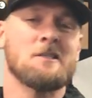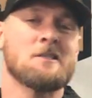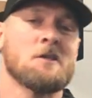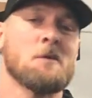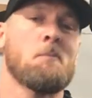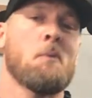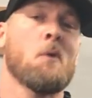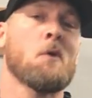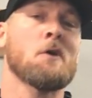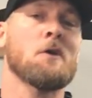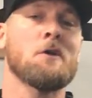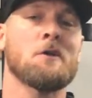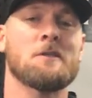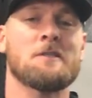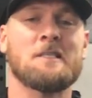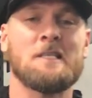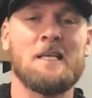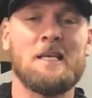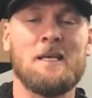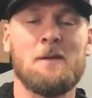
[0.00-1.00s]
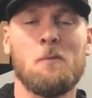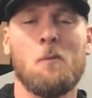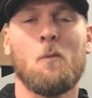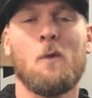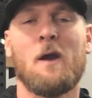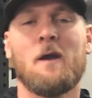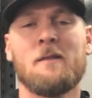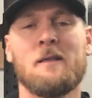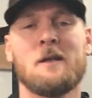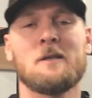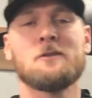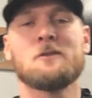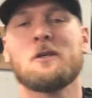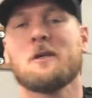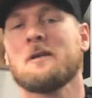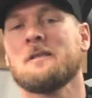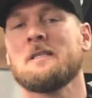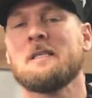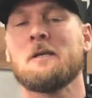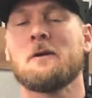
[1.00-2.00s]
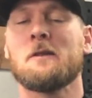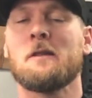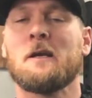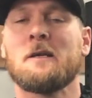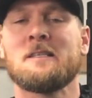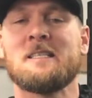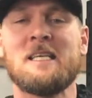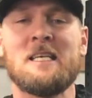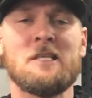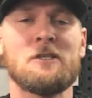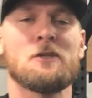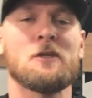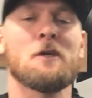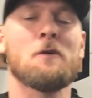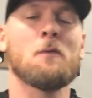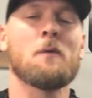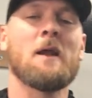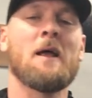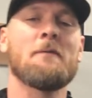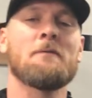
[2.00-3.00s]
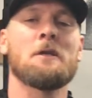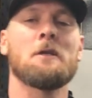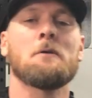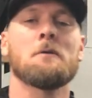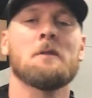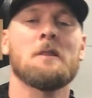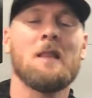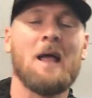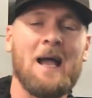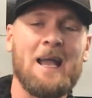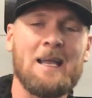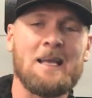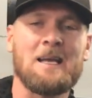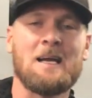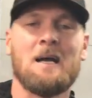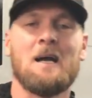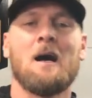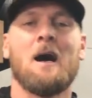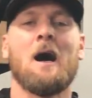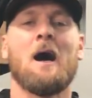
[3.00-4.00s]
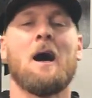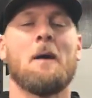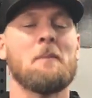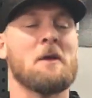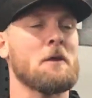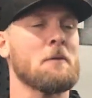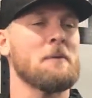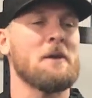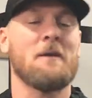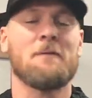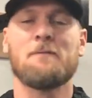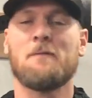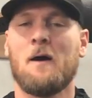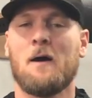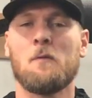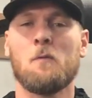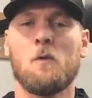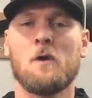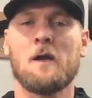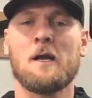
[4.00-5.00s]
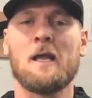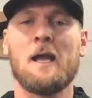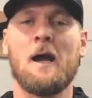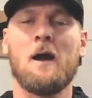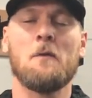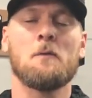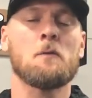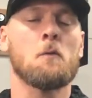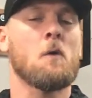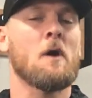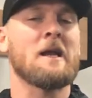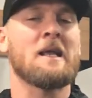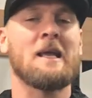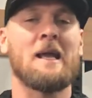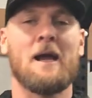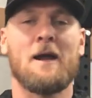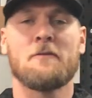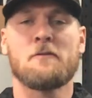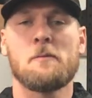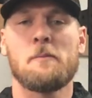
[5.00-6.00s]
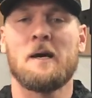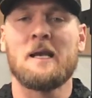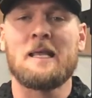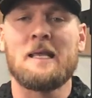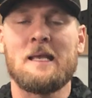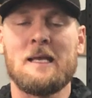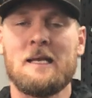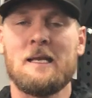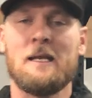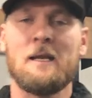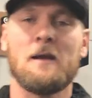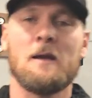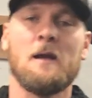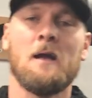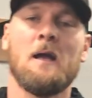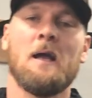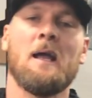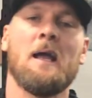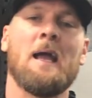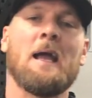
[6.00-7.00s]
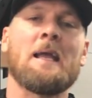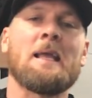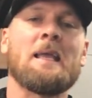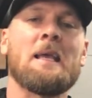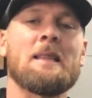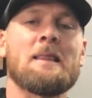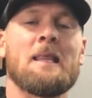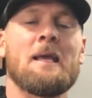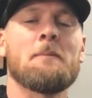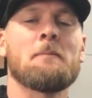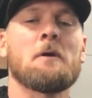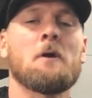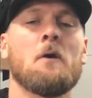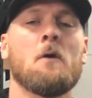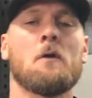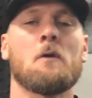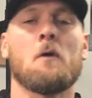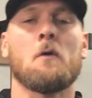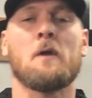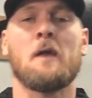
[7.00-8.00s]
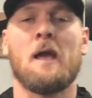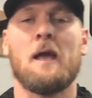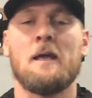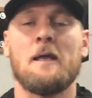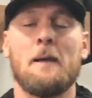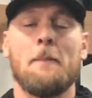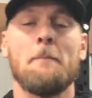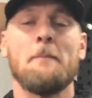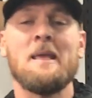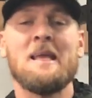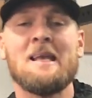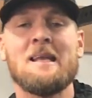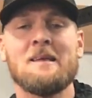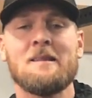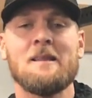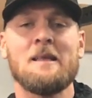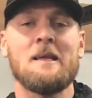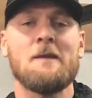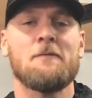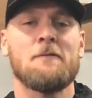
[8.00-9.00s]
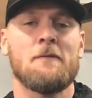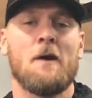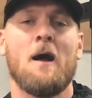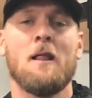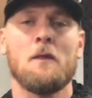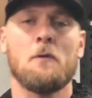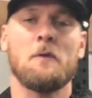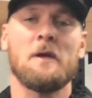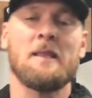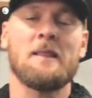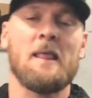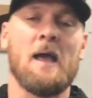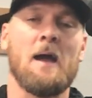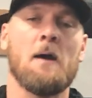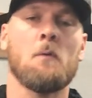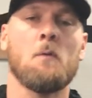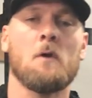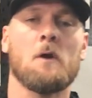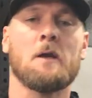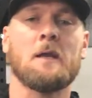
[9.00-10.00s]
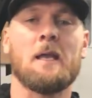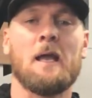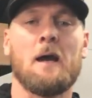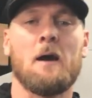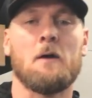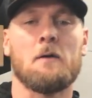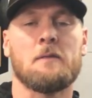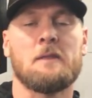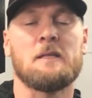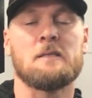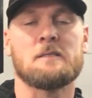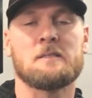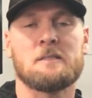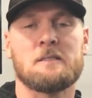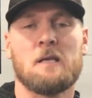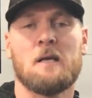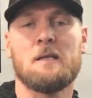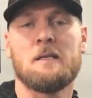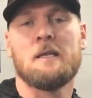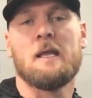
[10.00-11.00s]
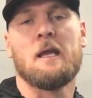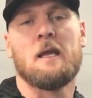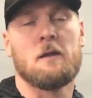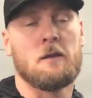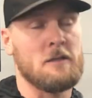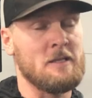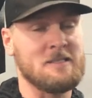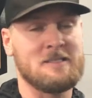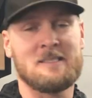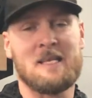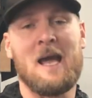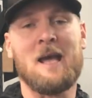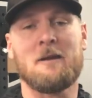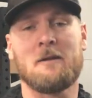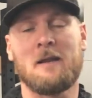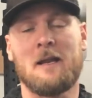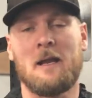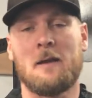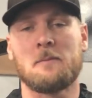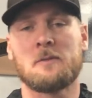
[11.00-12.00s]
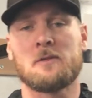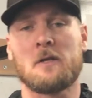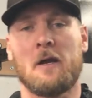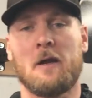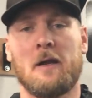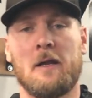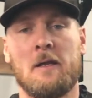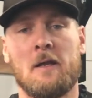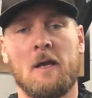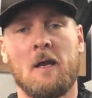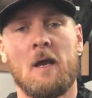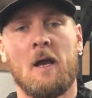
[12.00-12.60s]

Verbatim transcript: Support your team, wear their jersey or their t-shirt, whatever you like. Um, it'll be a fun workout. We wanna get everybody in here and get them going, okay? Immediately following that workout, this Sunday, or this Saturday, I'm sorry,